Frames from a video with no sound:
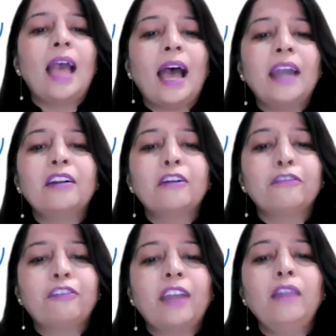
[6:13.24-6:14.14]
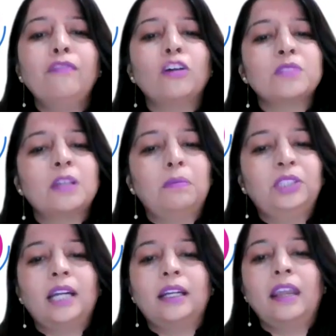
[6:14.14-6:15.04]
and refrain from
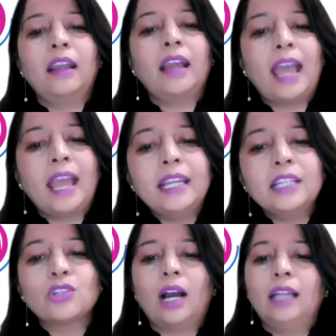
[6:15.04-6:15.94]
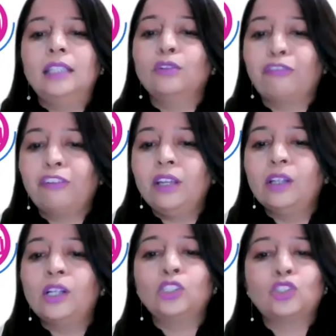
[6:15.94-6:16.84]
subjecting any child to
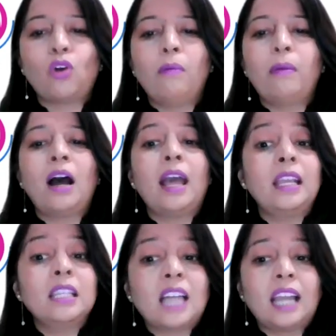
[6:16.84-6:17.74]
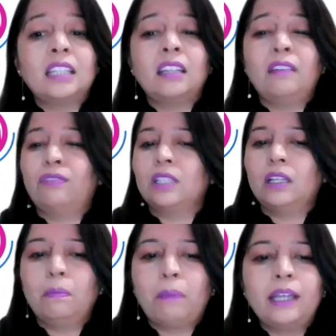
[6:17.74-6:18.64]
fear, trauma, anxiety,
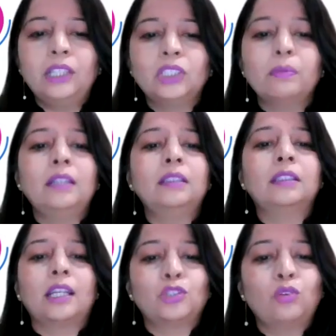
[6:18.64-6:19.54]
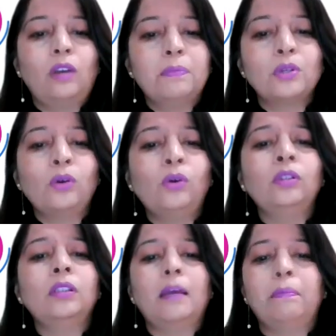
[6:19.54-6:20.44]
physical punishment, sexual
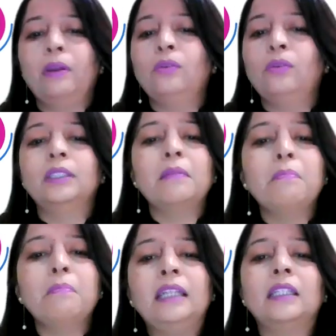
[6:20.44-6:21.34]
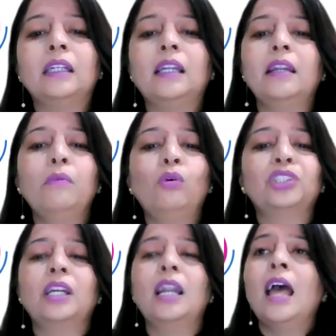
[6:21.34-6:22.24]
abuse, and mental and
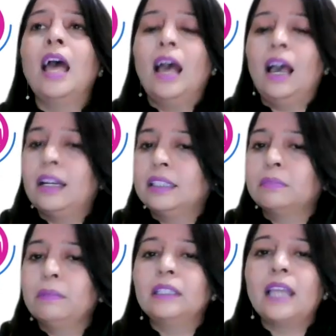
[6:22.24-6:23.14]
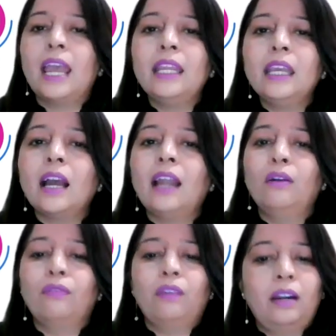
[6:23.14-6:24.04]
emotional harassment. Any
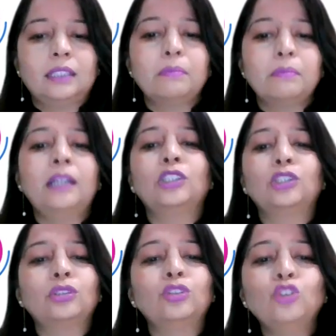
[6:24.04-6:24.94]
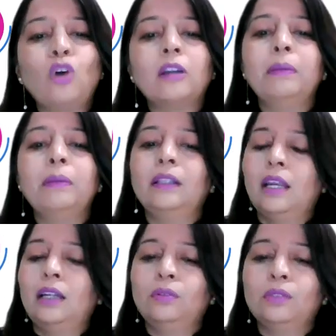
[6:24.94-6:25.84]
kind of harassment should not be
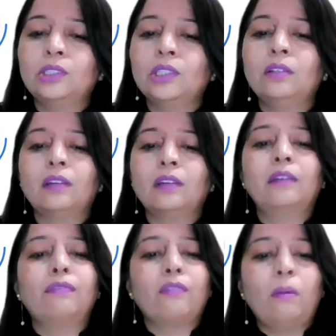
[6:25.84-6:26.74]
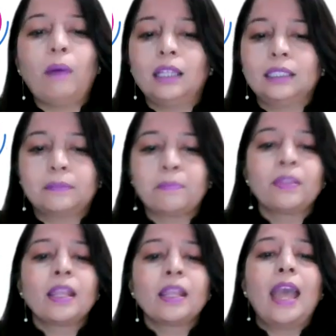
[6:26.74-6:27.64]
there to the children from us.
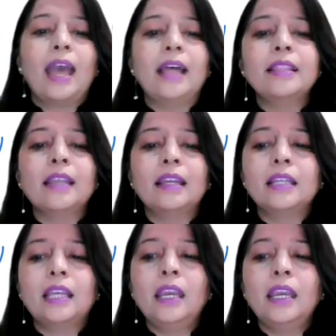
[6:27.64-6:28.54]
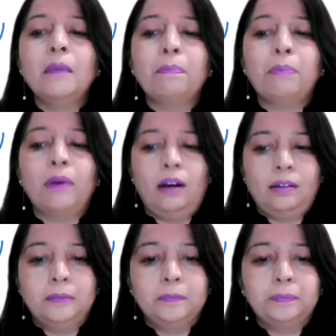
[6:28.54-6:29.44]
And then keep
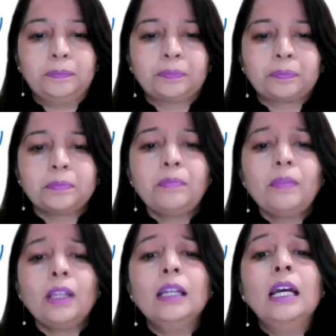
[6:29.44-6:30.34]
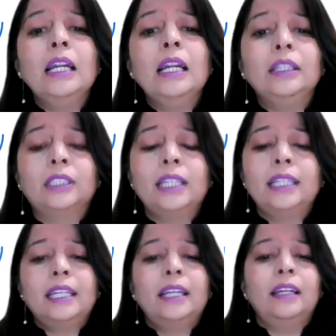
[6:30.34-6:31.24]
a
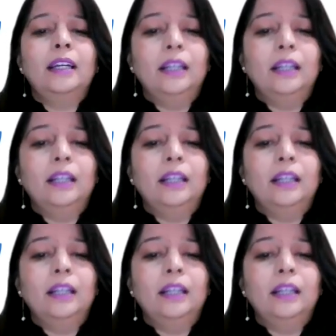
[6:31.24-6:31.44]
CC